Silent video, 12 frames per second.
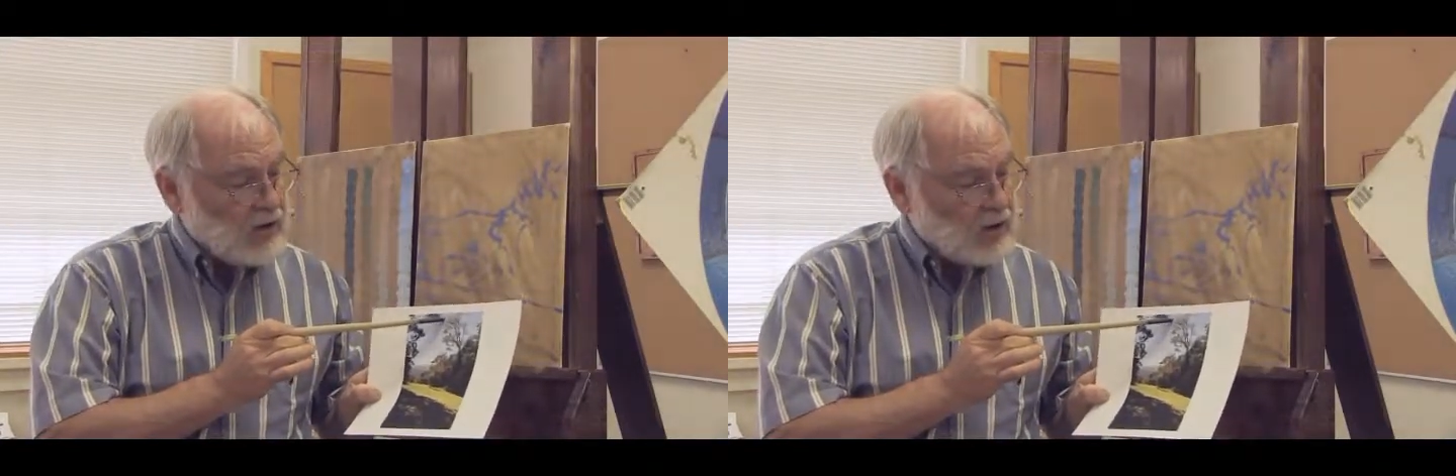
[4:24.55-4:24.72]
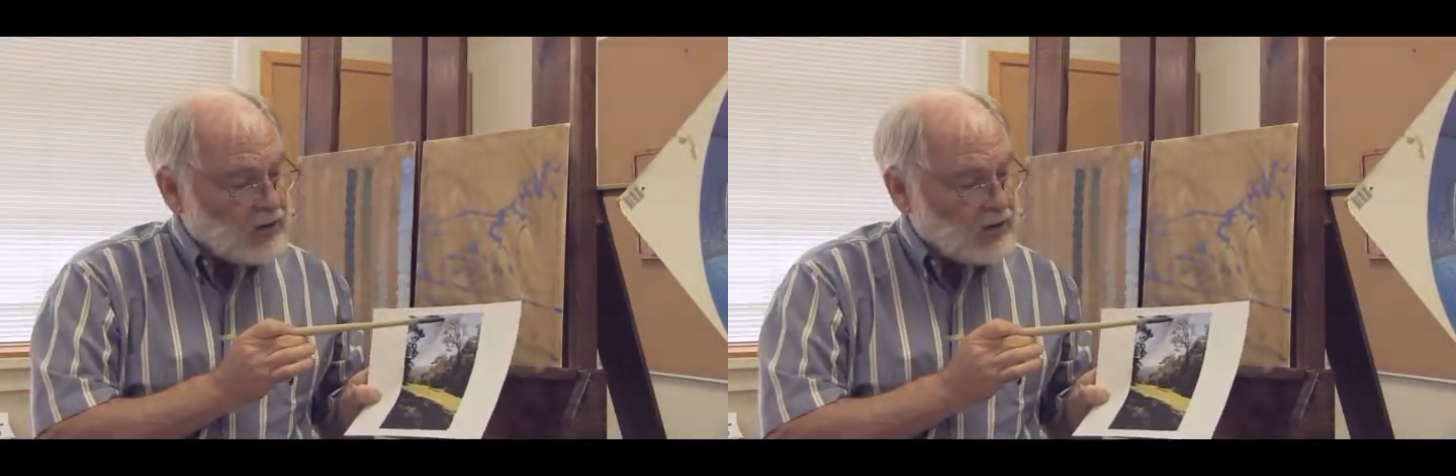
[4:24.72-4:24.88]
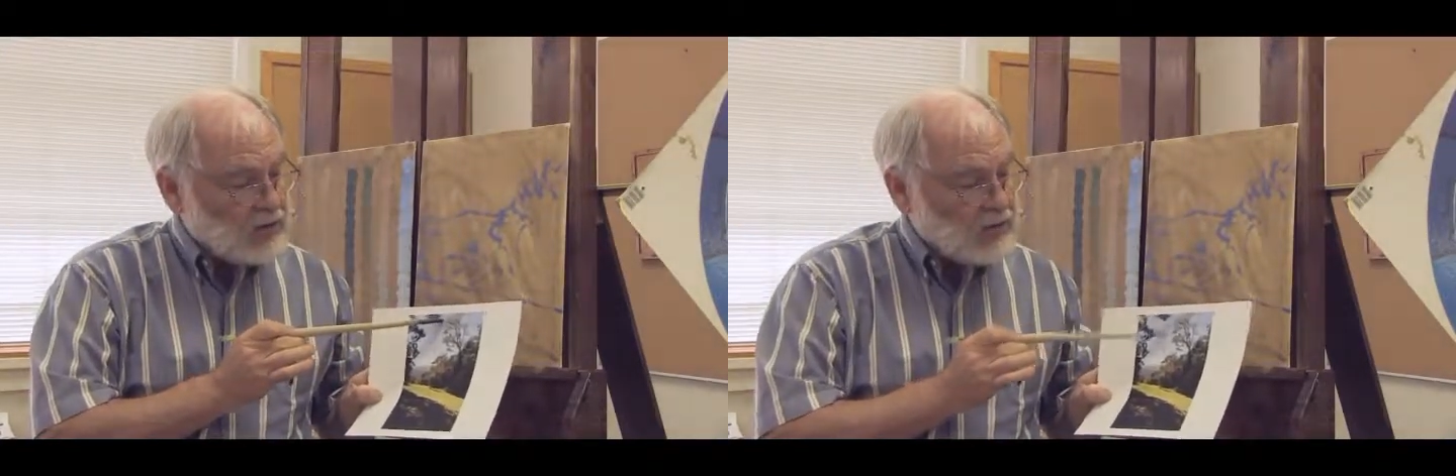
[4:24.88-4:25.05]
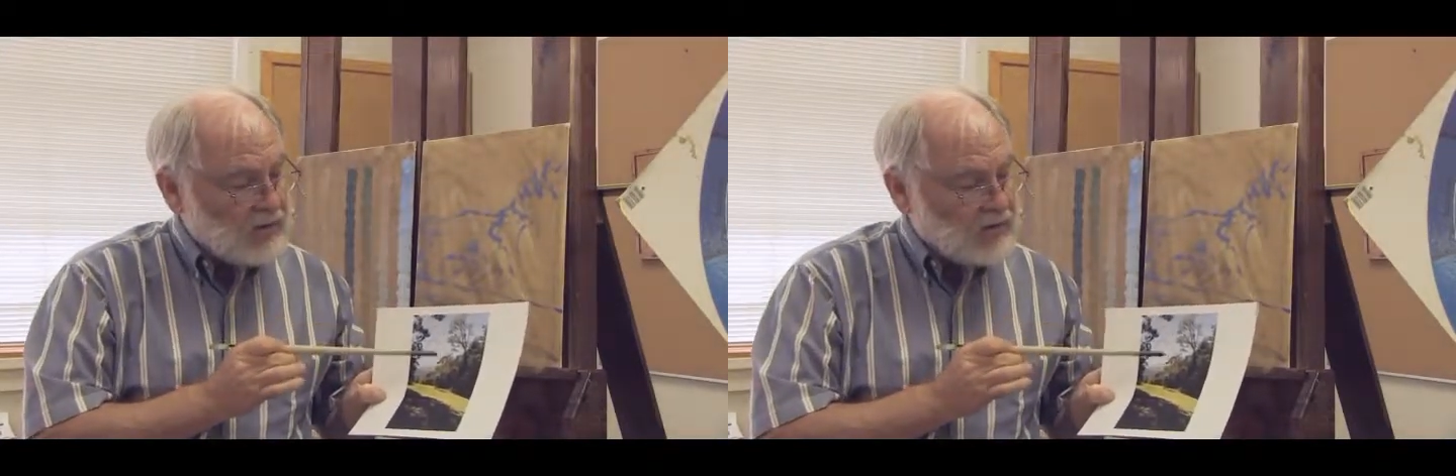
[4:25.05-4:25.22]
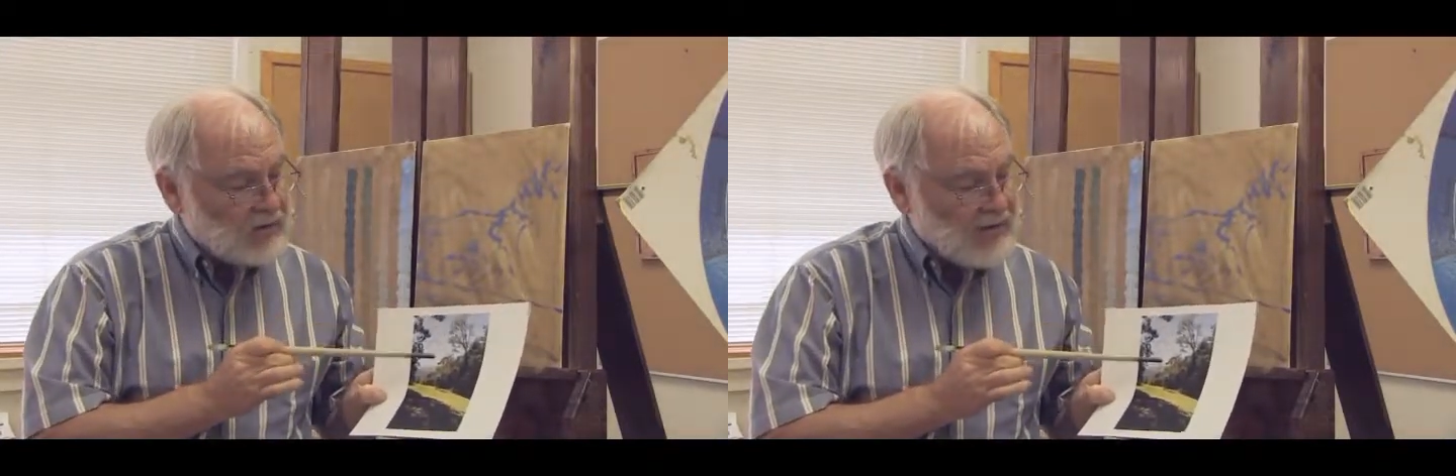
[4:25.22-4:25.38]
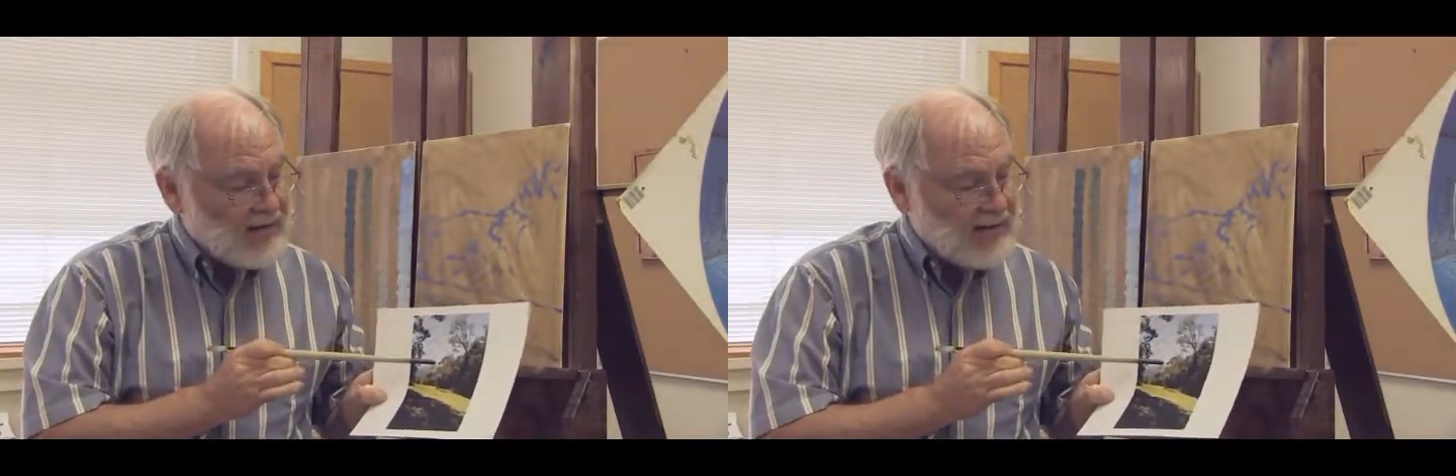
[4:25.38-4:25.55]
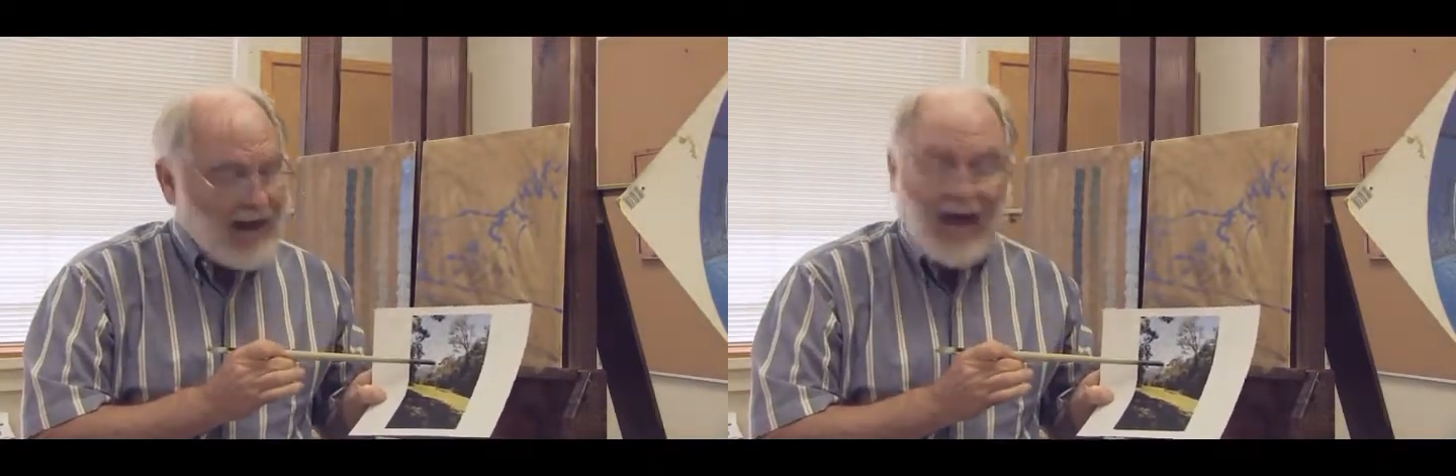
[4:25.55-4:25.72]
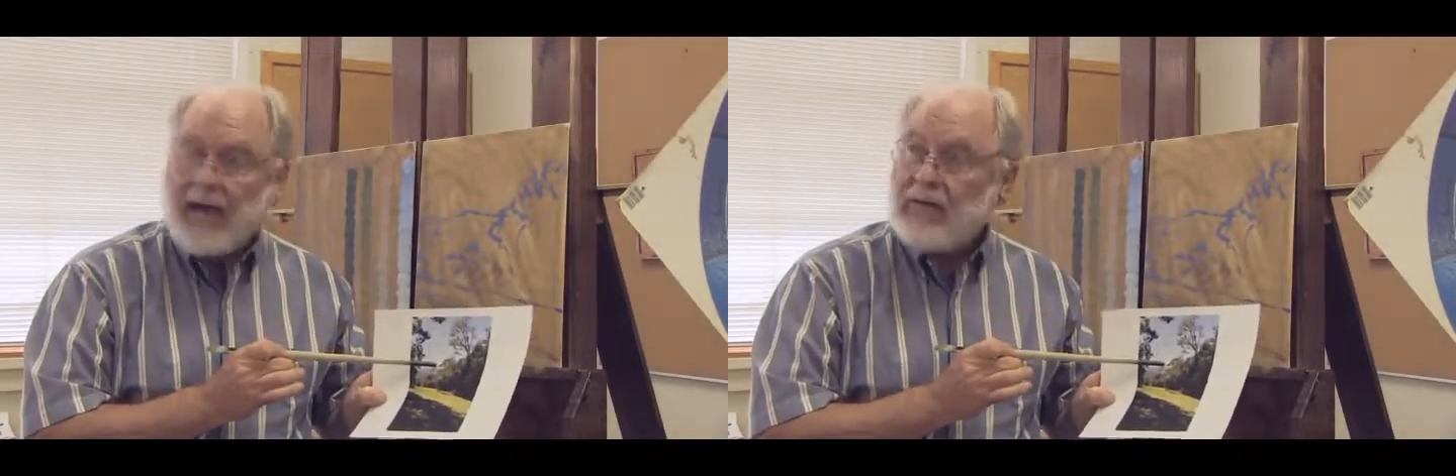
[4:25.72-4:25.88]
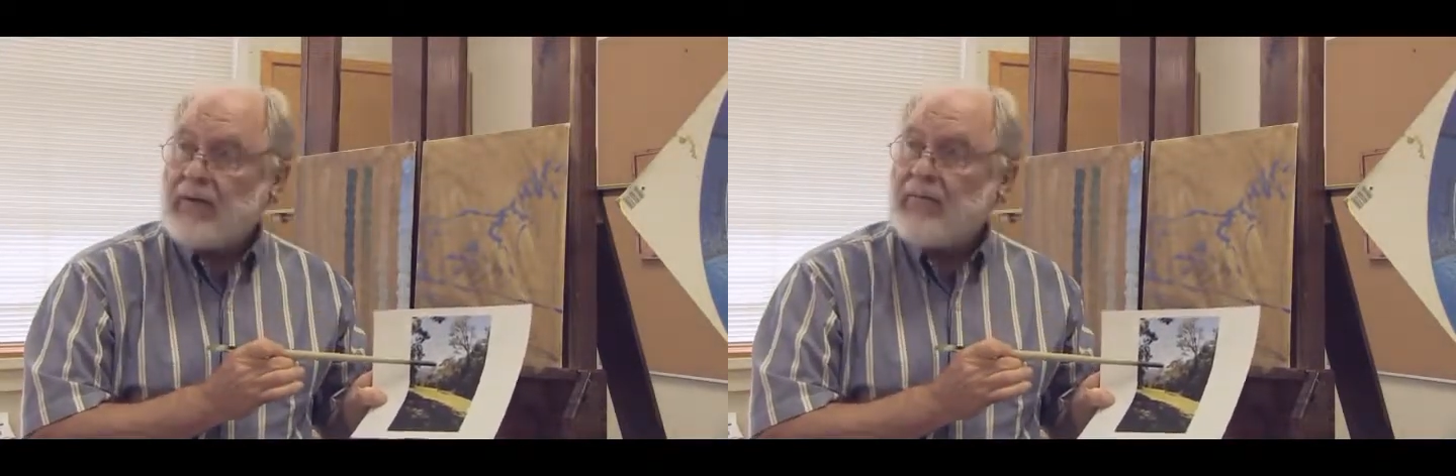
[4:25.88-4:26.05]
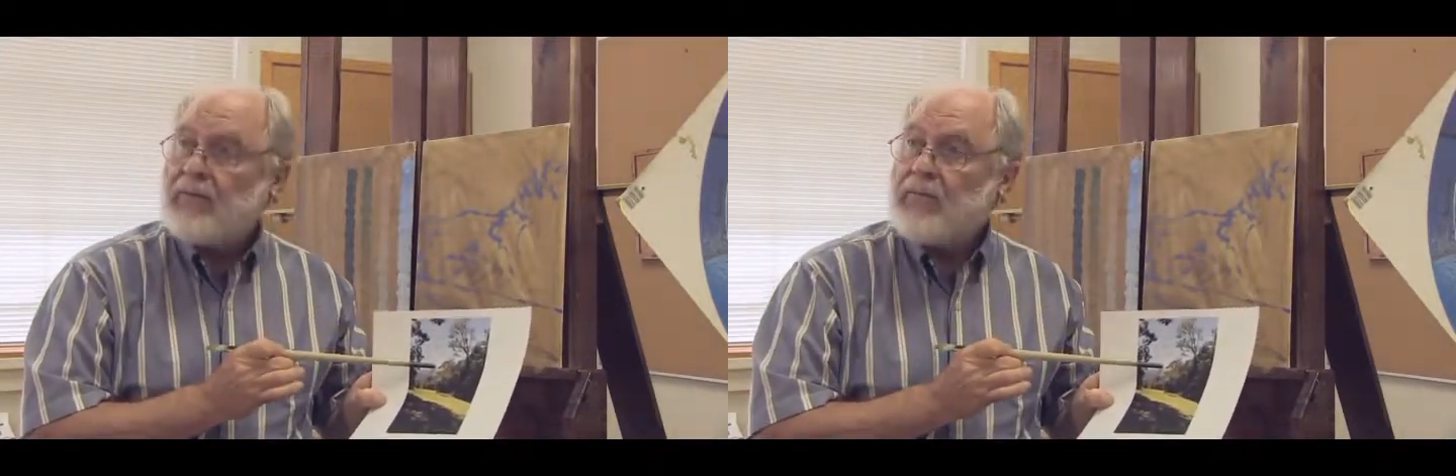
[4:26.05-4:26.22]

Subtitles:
closer to us than that.